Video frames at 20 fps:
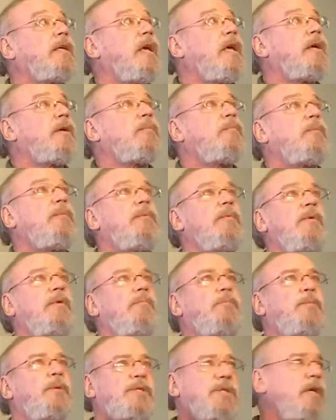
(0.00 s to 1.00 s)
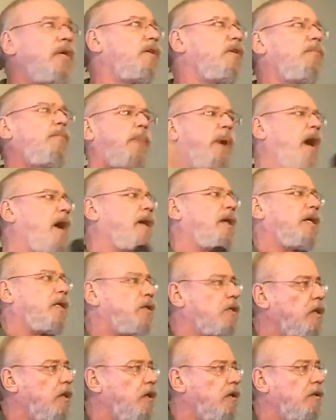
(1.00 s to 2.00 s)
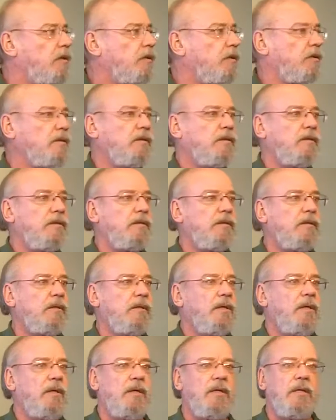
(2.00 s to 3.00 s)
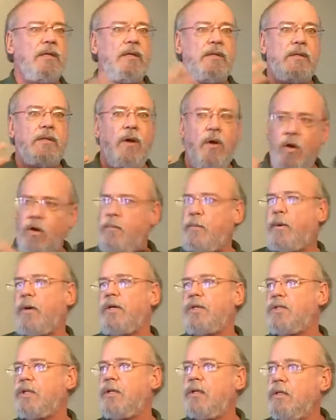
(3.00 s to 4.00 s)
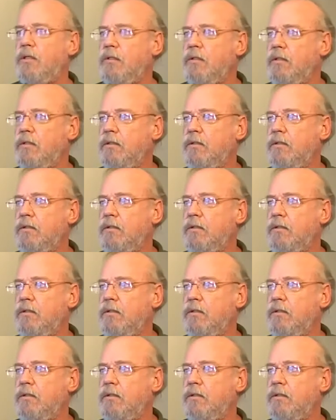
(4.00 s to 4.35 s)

things. Present your bodies. The whole person.